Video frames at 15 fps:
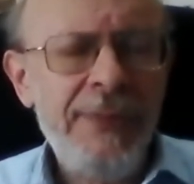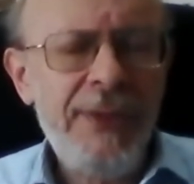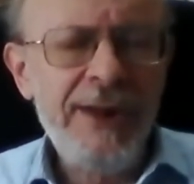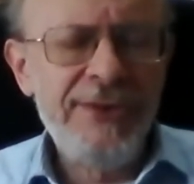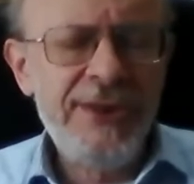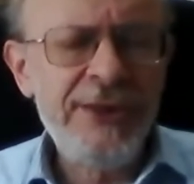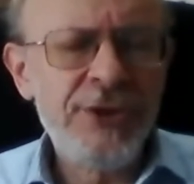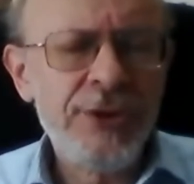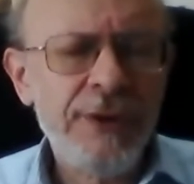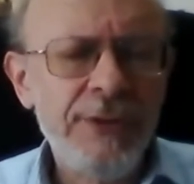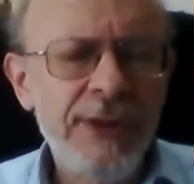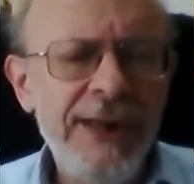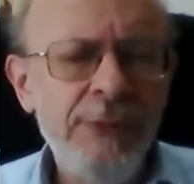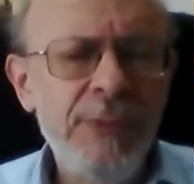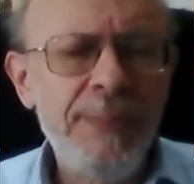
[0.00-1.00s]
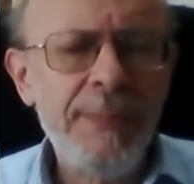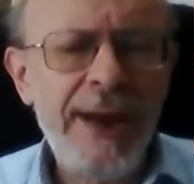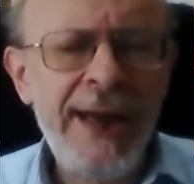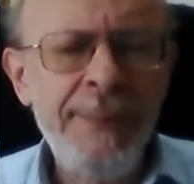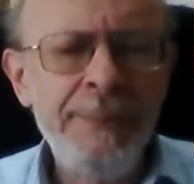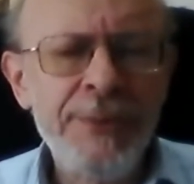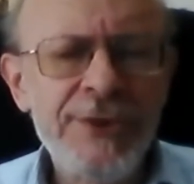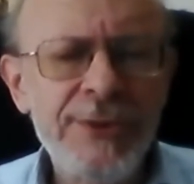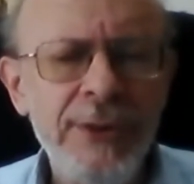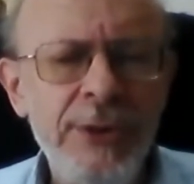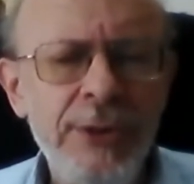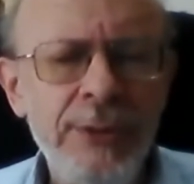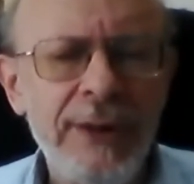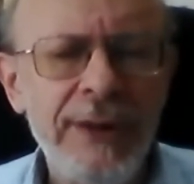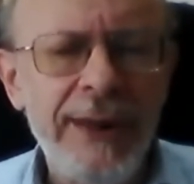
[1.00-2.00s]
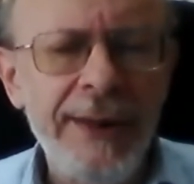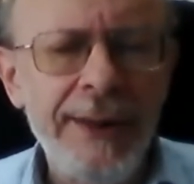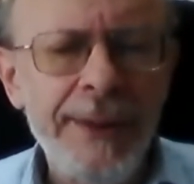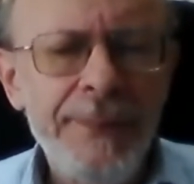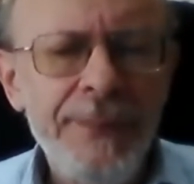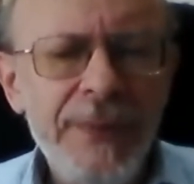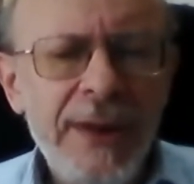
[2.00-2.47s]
They disagree with absolutely.